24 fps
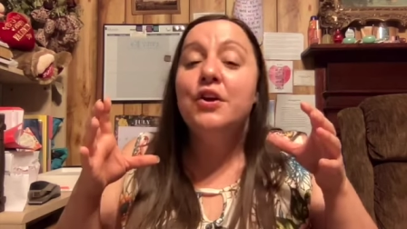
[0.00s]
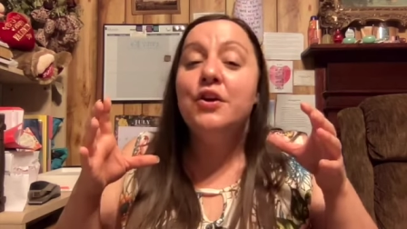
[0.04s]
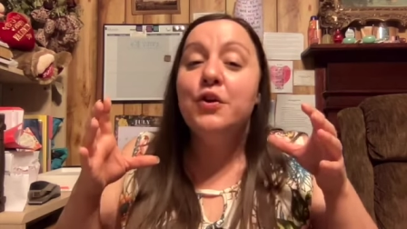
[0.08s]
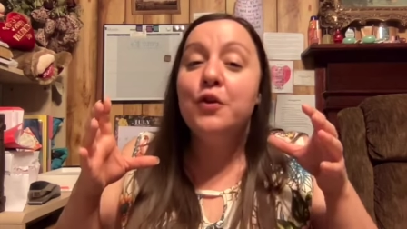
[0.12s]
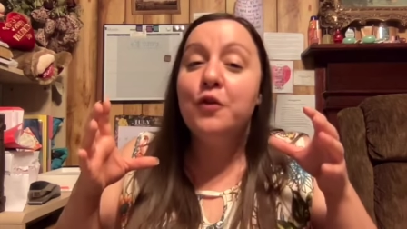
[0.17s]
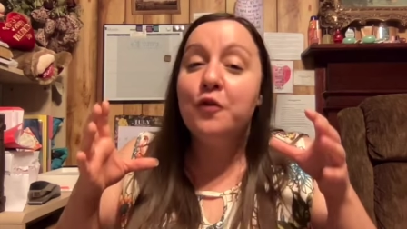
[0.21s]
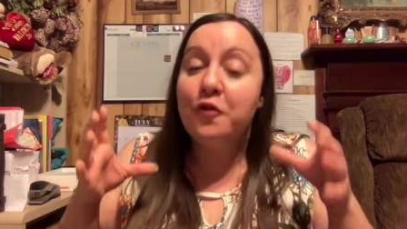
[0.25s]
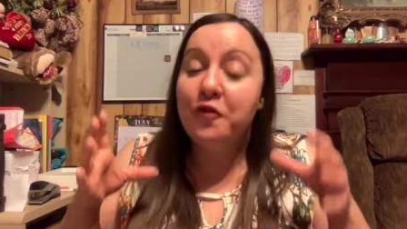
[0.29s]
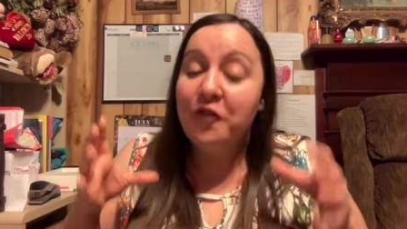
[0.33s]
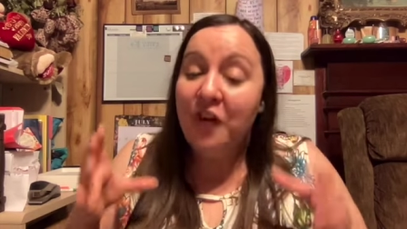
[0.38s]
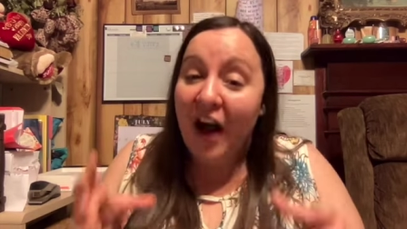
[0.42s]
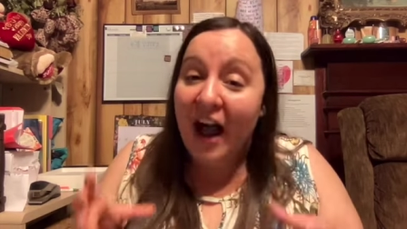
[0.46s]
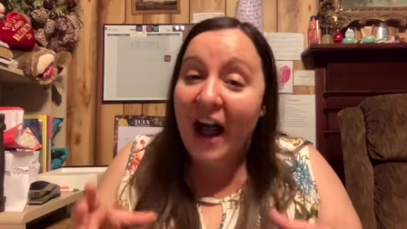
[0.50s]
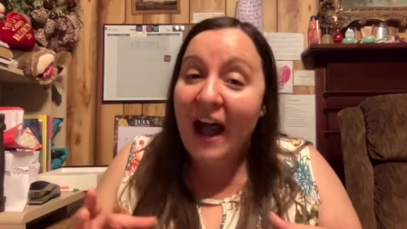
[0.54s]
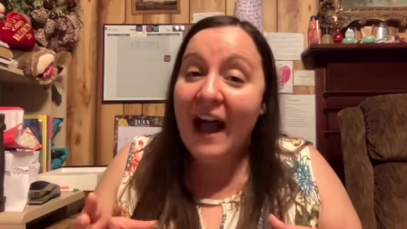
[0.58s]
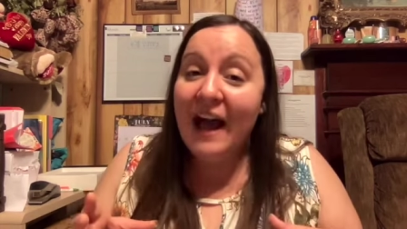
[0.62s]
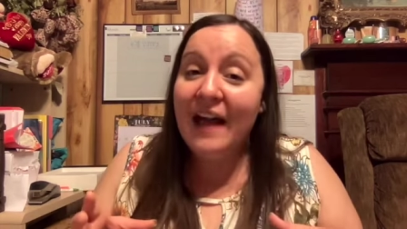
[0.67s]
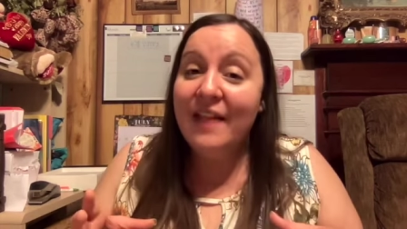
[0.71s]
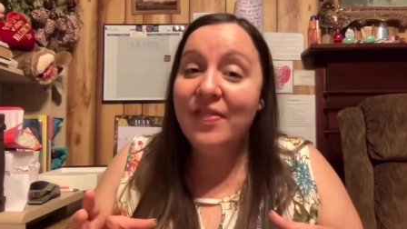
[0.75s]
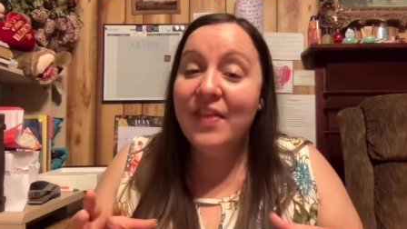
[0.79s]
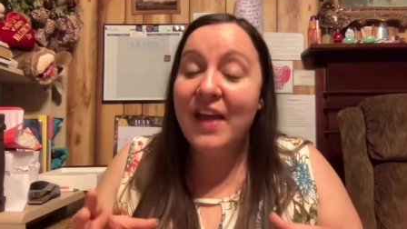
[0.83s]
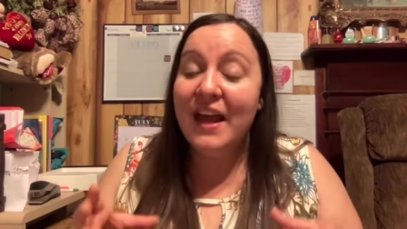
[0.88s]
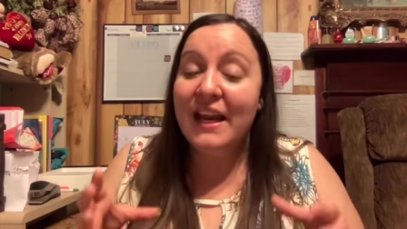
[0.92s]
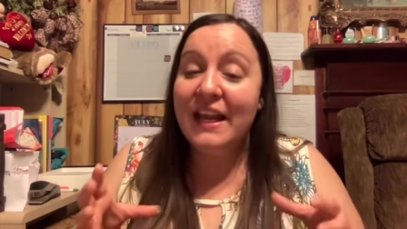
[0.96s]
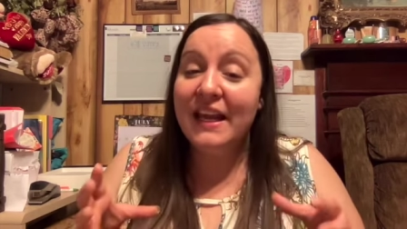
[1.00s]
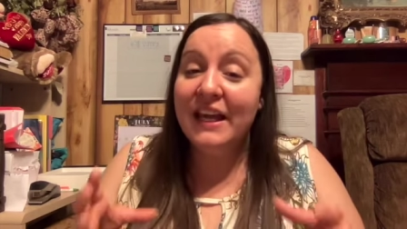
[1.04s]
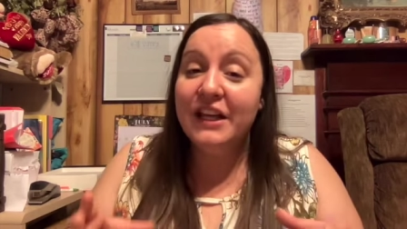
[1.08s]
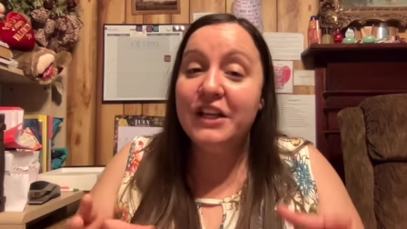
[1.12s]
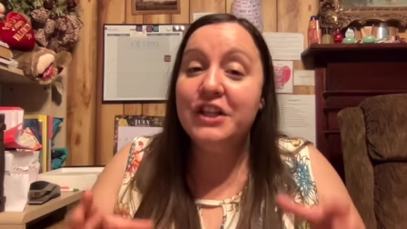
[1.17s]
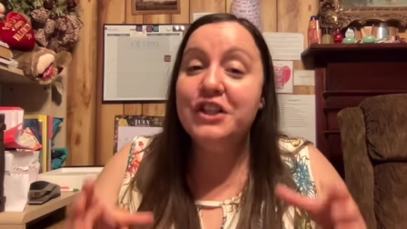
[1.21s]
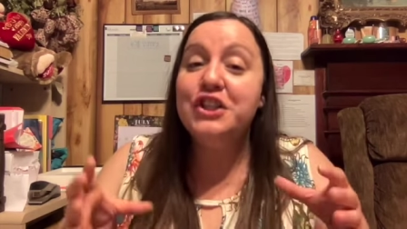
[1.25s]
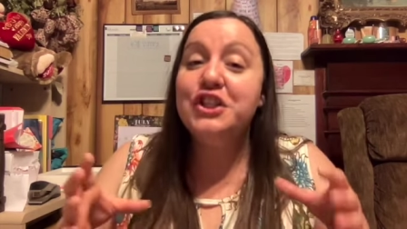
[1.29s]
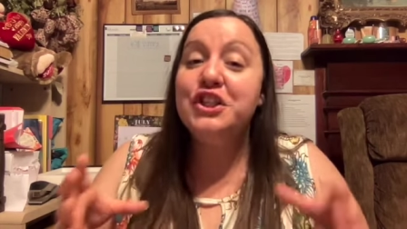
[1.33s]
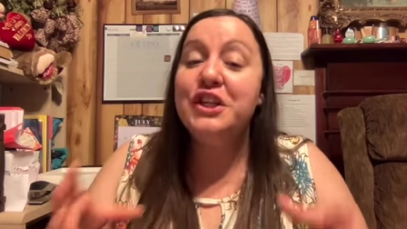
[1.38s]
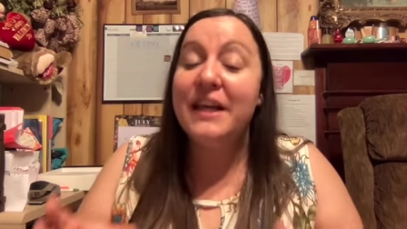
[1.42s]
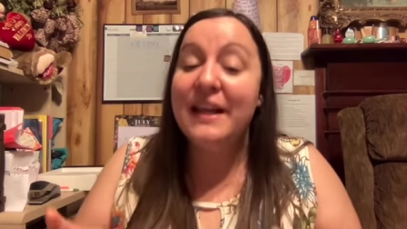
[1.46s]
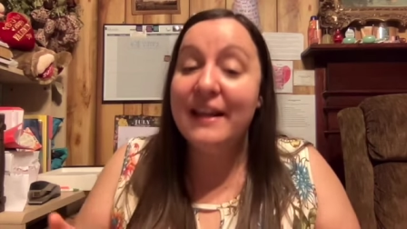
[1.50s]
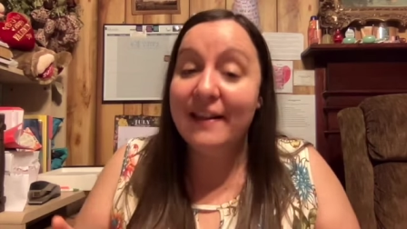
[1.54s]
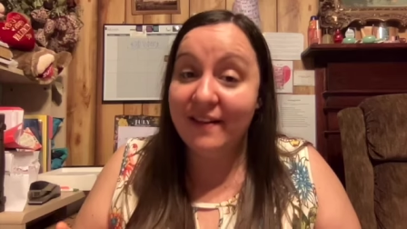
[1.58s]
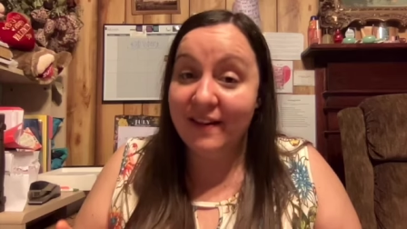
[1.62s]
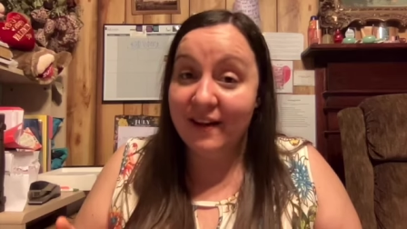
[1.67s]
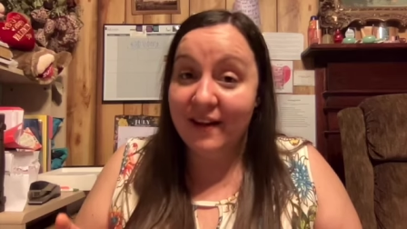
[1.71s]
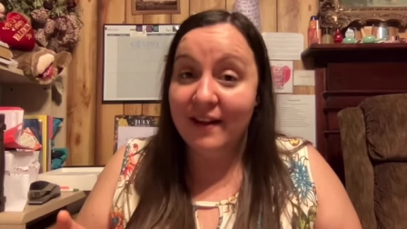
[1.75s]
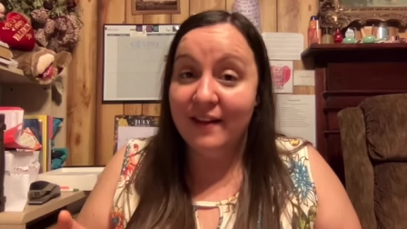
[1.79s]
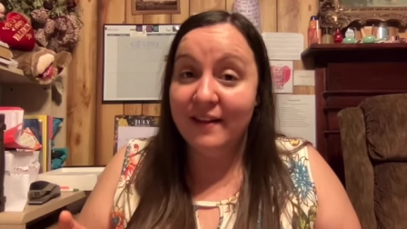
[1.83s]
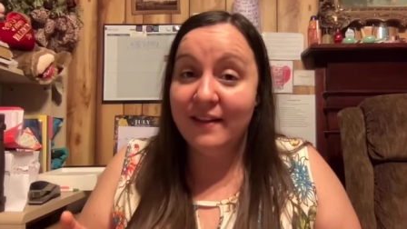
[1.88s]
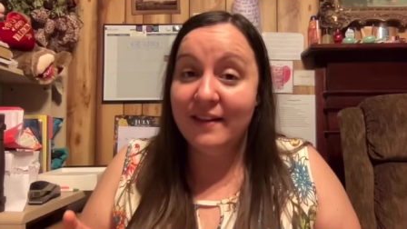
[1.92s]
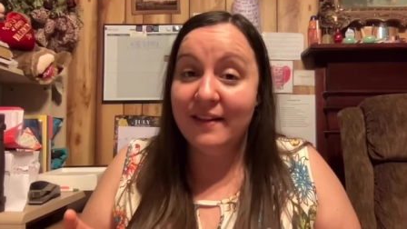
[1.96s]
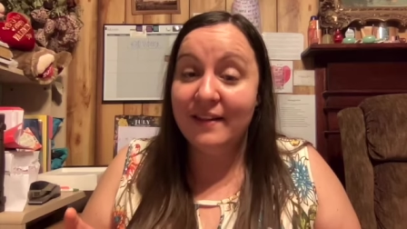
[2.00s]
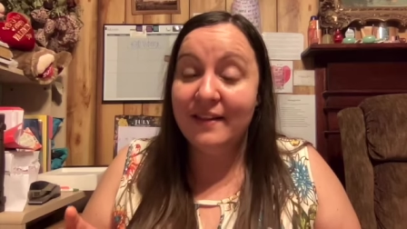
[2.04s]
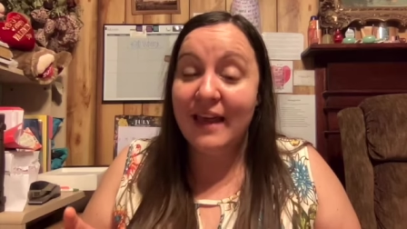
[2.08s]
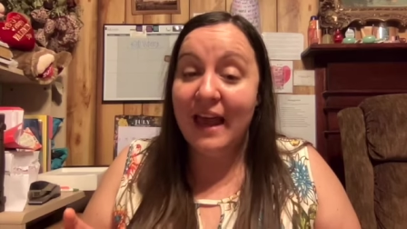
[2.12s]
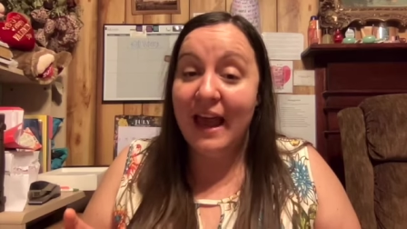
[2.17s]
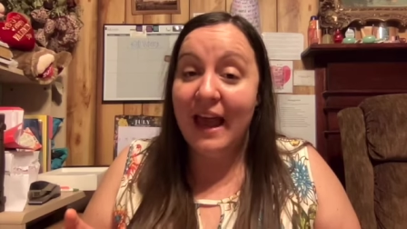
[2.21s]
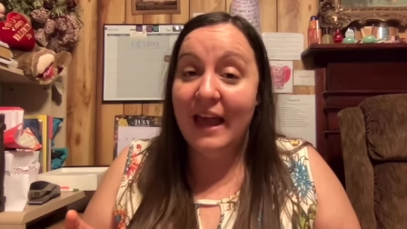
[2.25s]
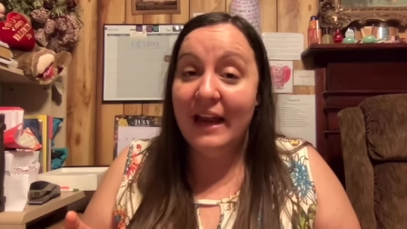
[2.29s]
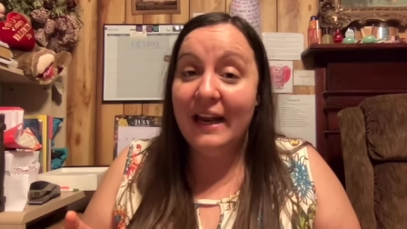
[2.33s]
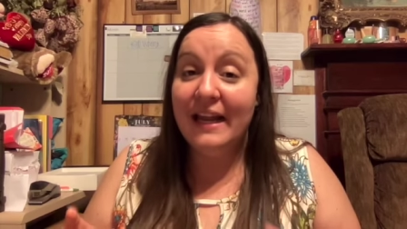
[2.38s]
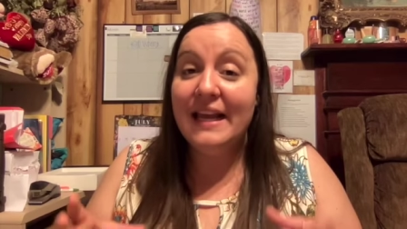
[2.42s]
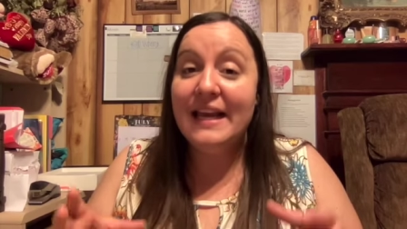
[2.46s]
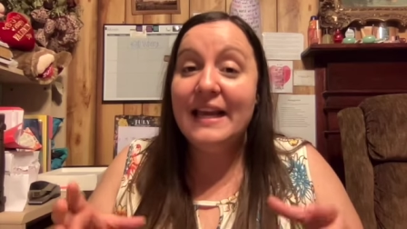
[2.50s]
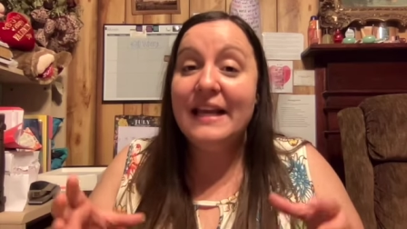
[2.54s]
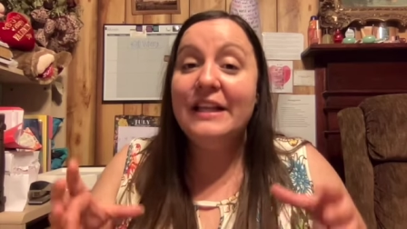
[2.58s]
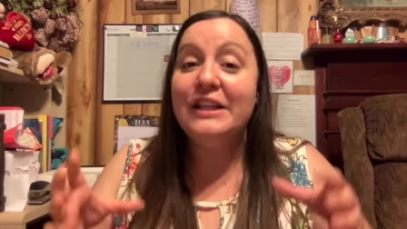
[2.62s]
you find that in Jesus that